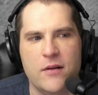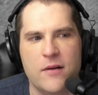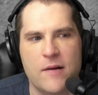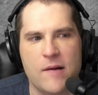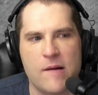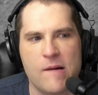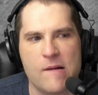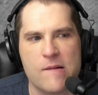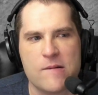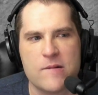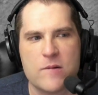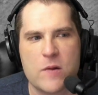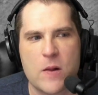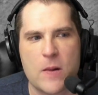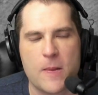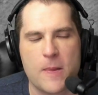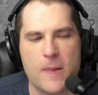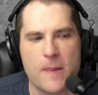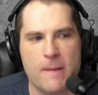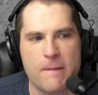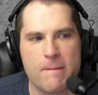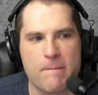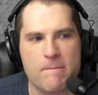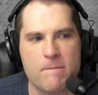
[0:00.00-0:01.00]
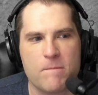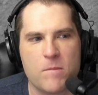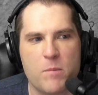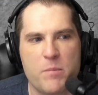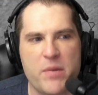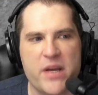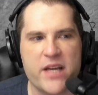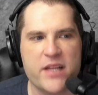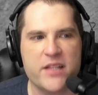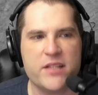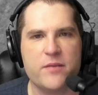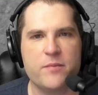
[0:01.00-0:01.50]
I, I didn't shove
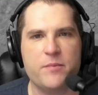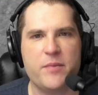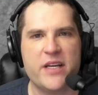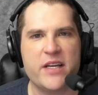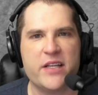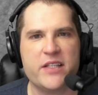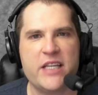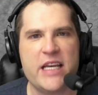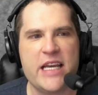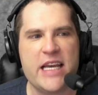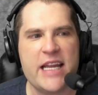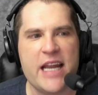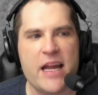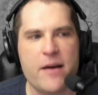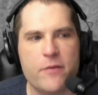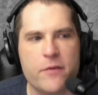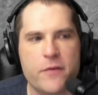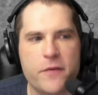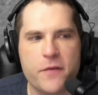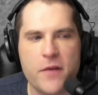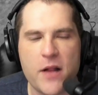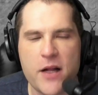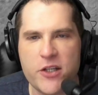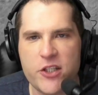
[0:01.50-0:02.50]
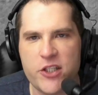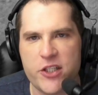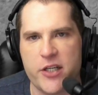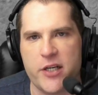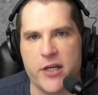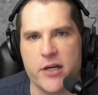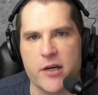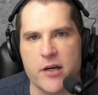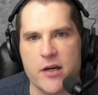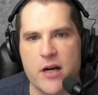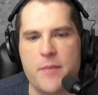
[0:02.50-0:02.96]
because because he can have a flush here.